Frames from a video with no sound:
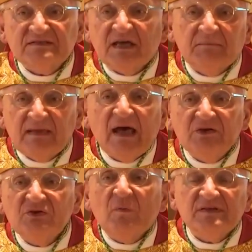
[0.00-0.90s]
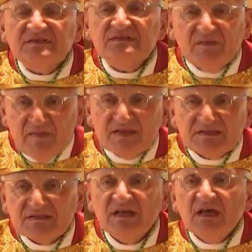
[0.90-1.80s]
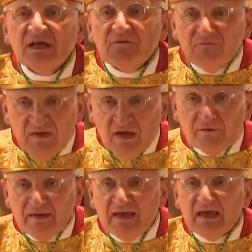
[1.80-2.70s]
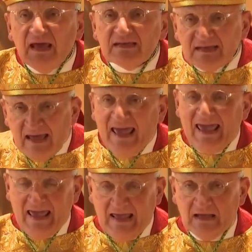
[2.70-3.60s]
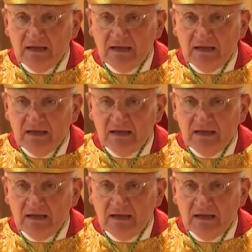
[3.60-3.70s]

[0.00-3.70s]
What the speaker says: come down to us to this very day.